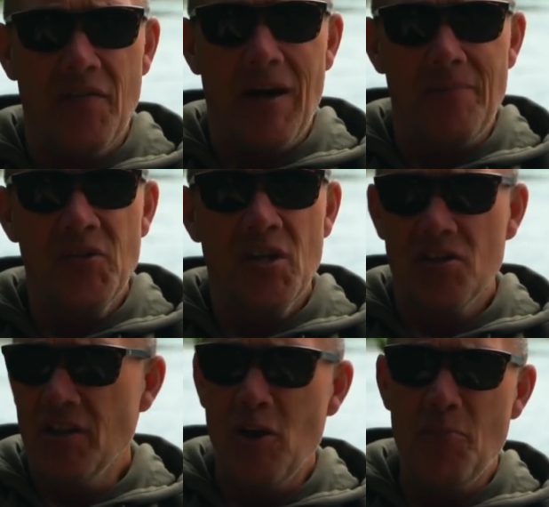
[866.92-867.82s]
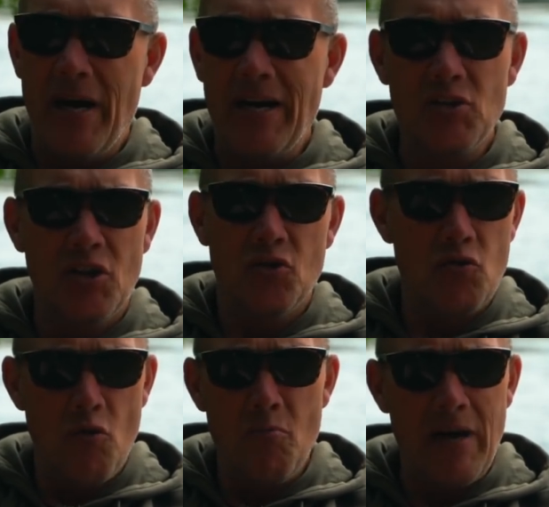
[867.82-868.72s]
van. It's a little bag, so I can
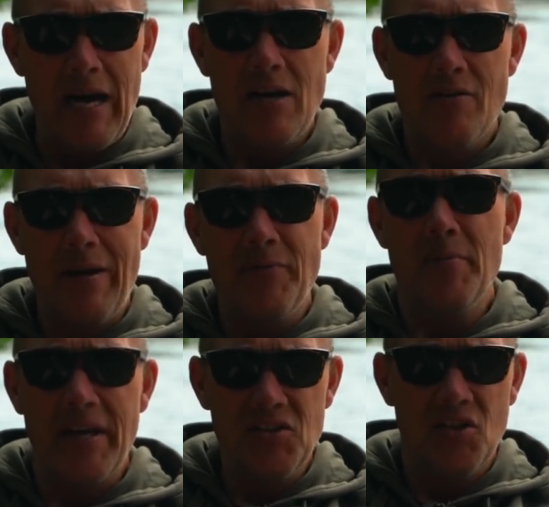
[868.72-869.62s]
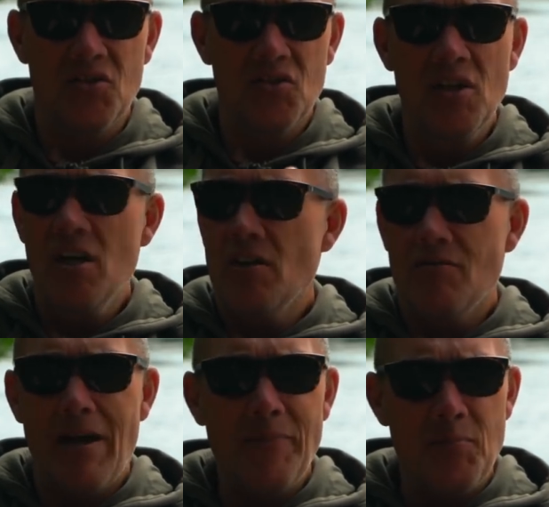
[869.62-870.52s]
just run back, grab the mixers,
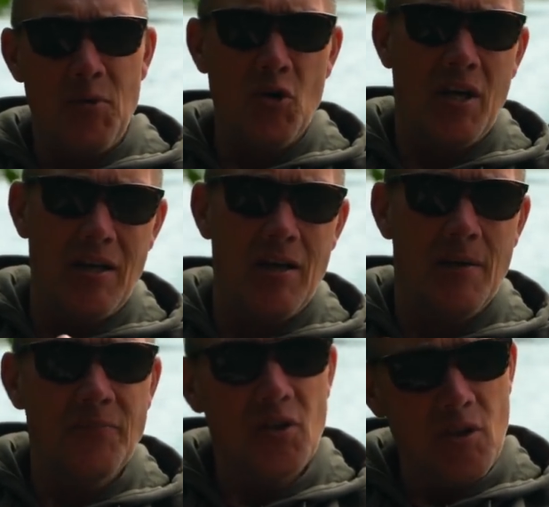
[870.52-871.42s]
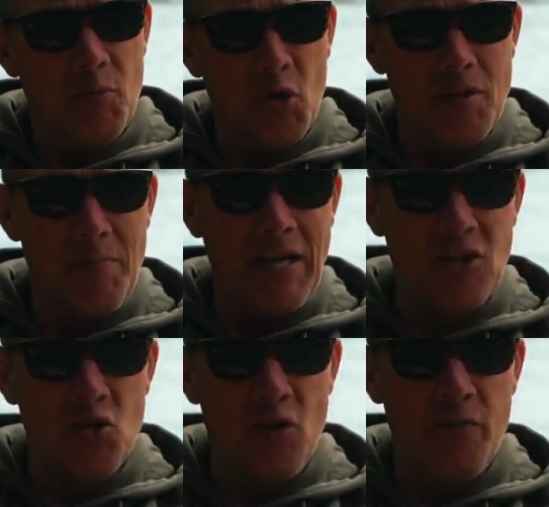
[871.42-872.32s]
grab the bucket, the bag of
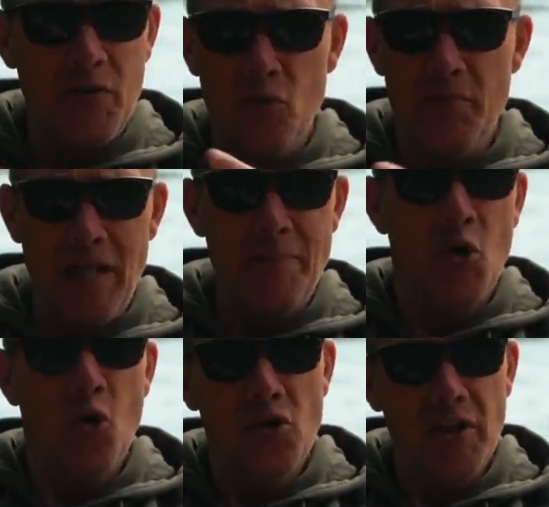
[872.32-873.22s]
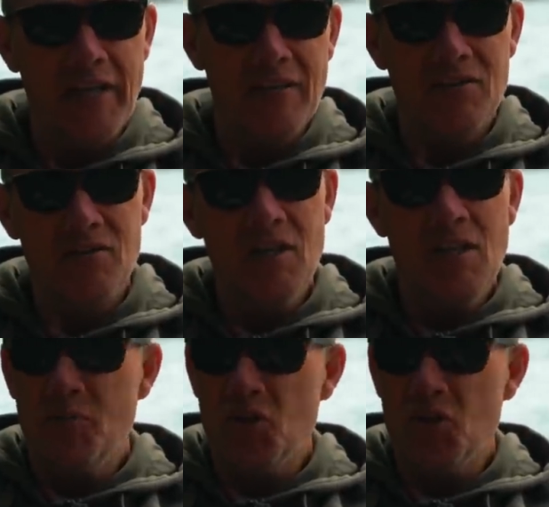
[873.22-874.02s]
stuff with all me, like my hook links, my